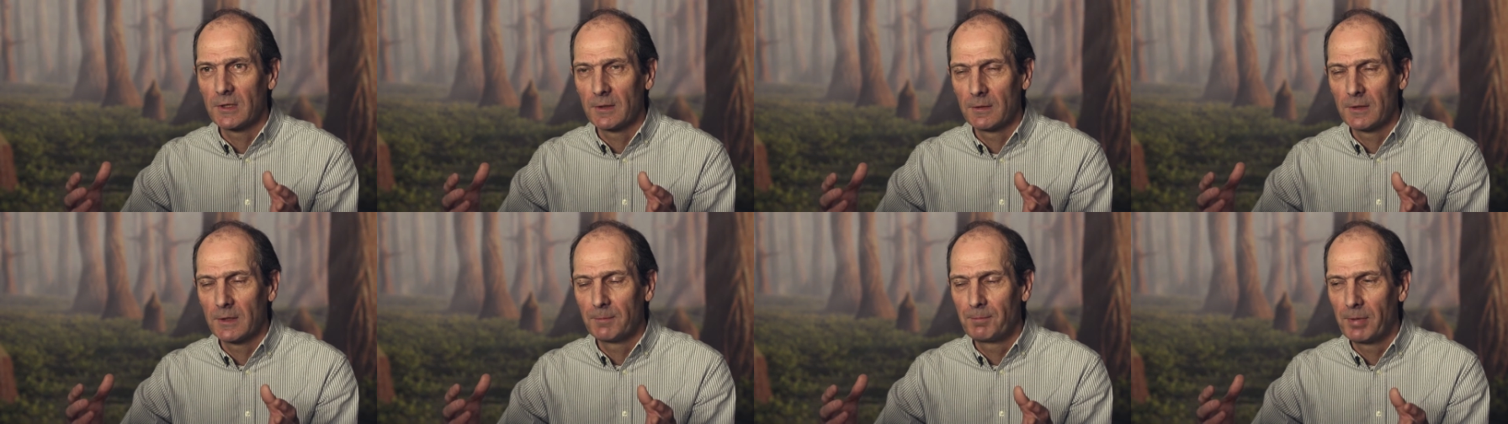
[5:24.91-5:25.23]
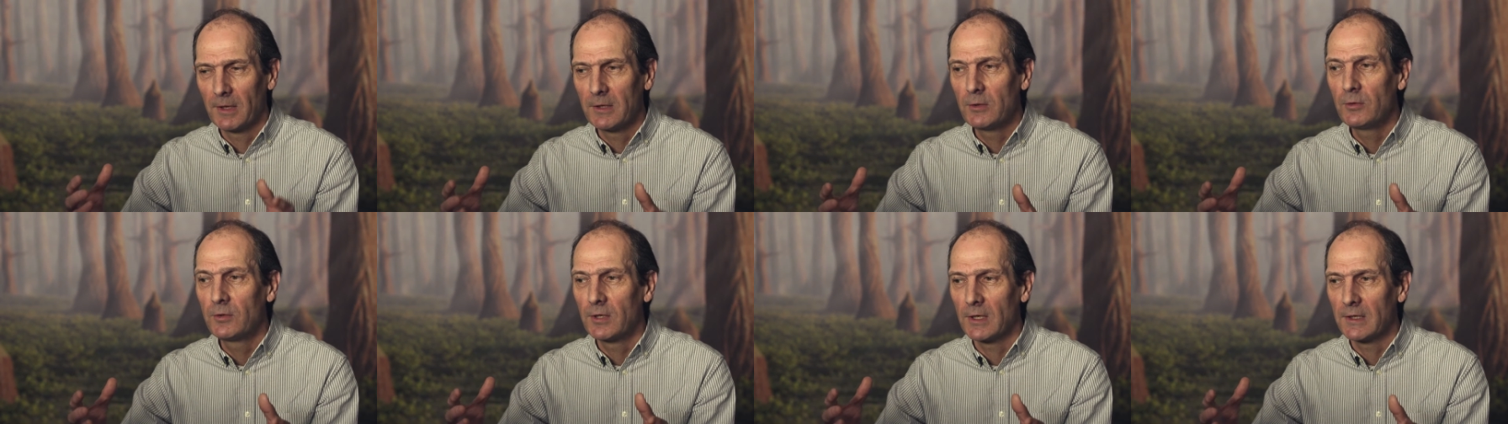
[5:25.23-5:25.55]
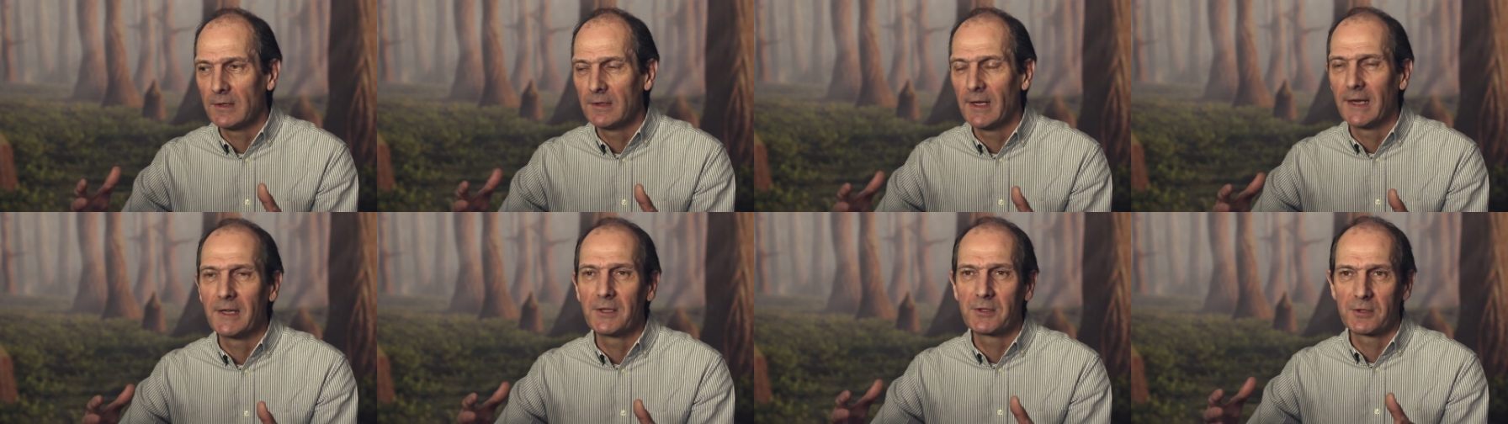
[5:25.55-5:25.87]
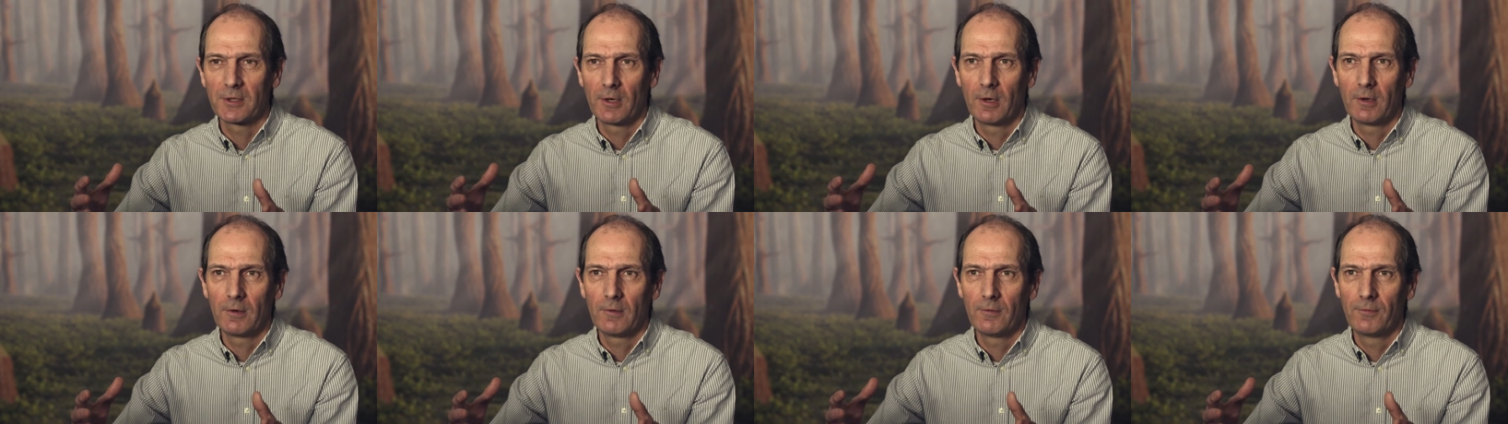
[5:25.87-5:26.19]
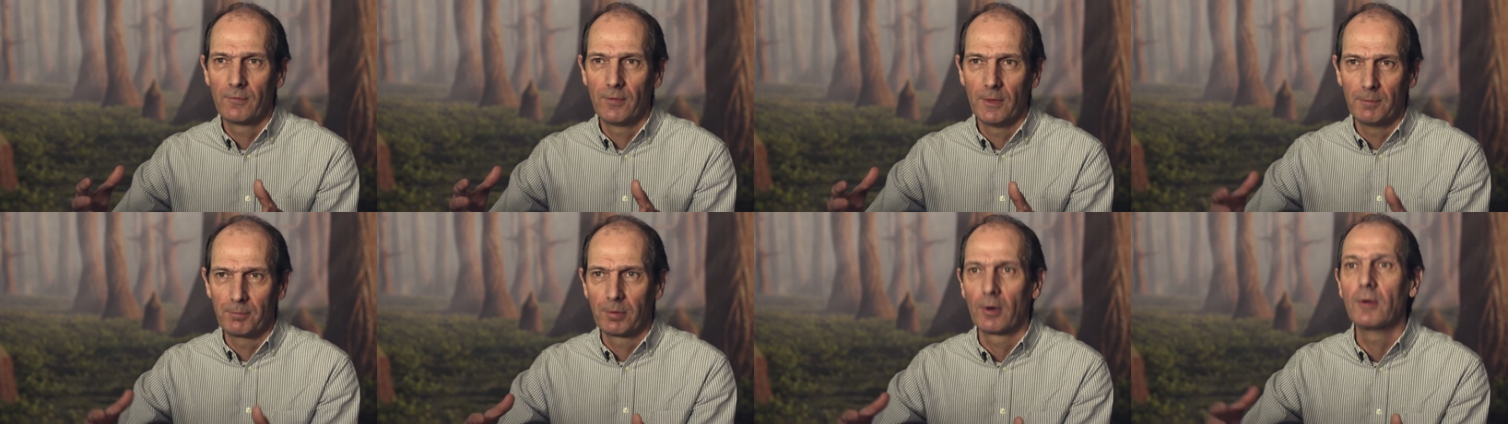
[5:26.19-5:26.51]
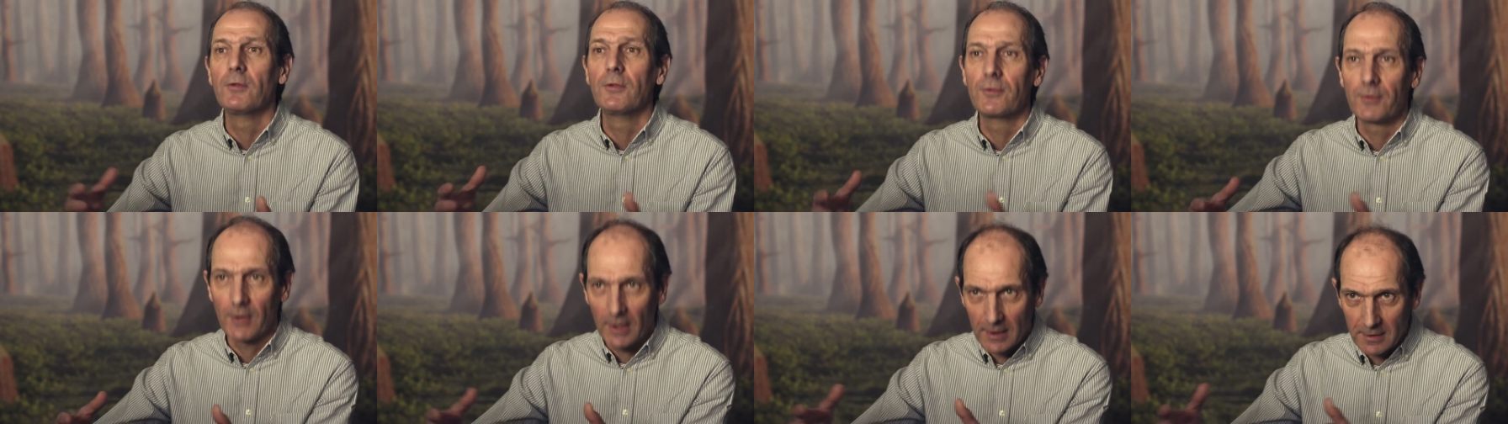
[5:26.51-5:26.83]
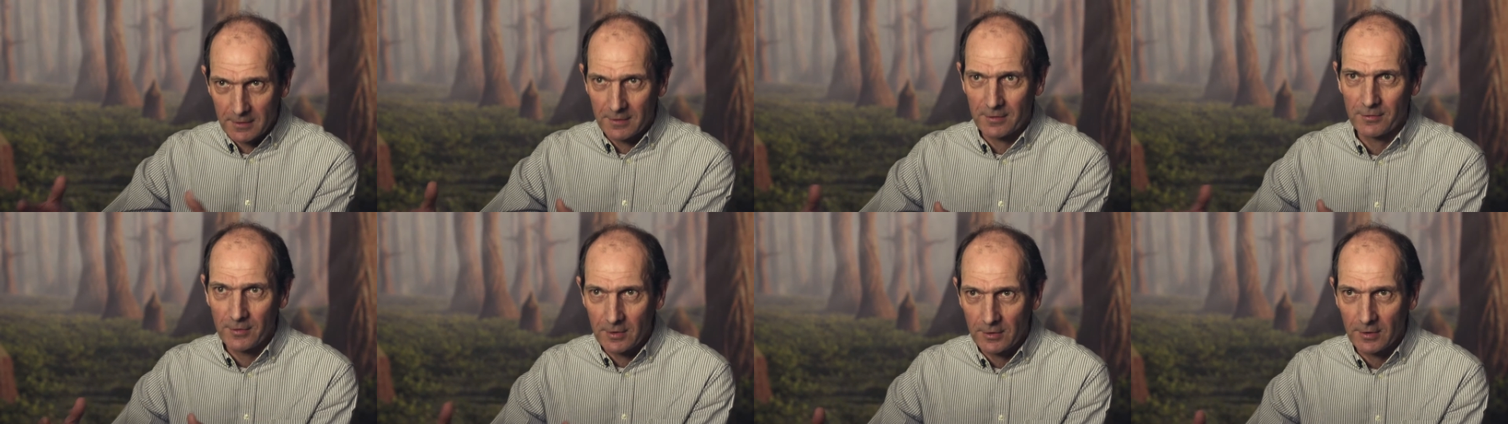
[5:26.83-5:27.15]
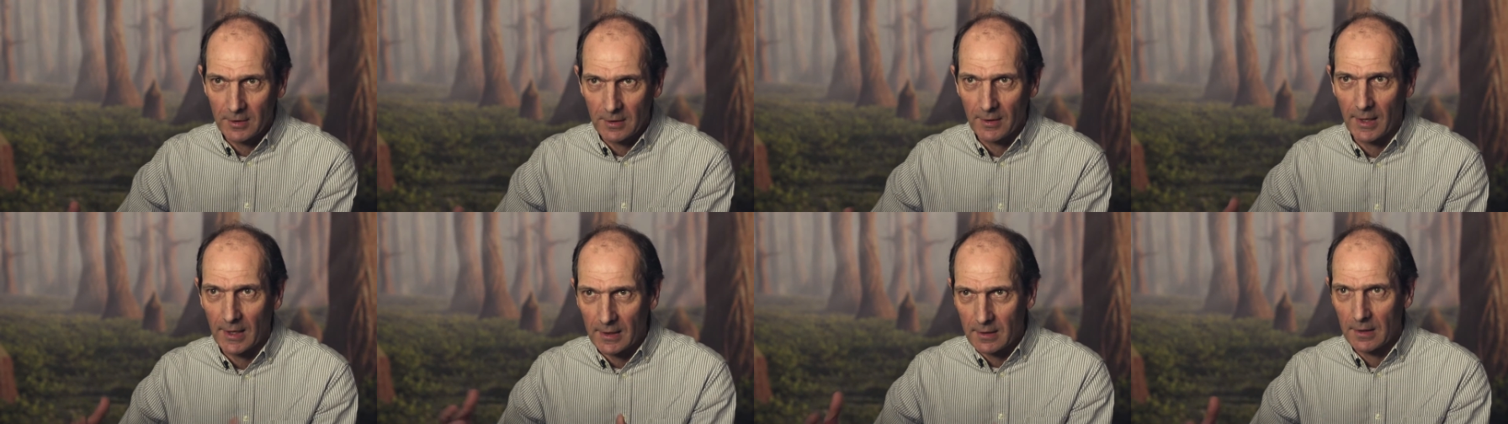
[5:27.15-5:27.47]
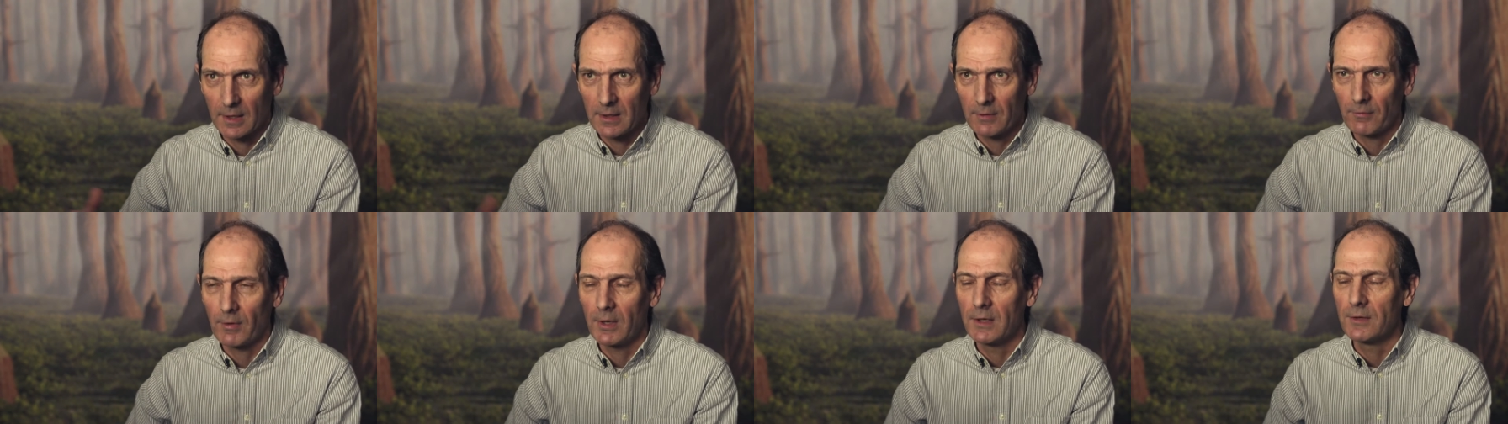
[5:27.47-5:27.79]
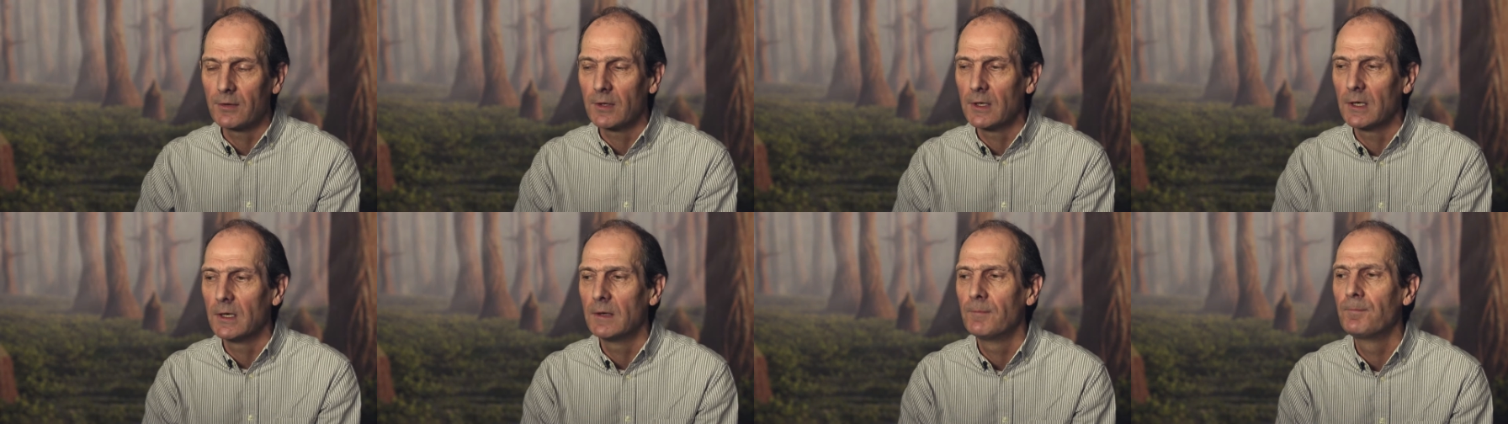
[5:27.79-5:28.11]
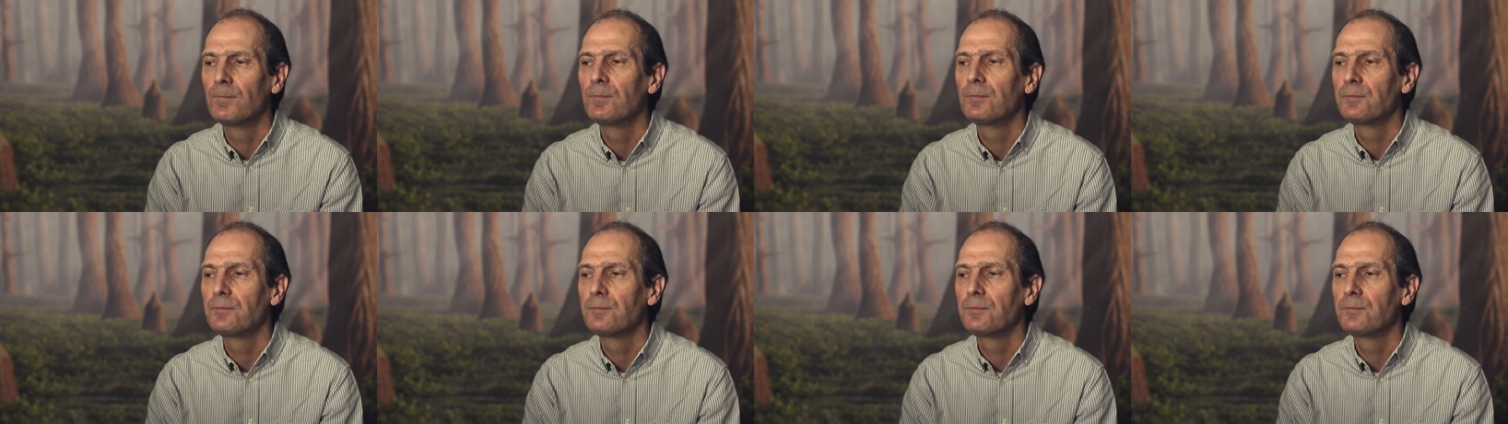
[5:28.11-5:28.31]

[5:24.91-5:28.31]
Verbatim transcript: the polluting nature of the Bronze Age city, that kind of idea.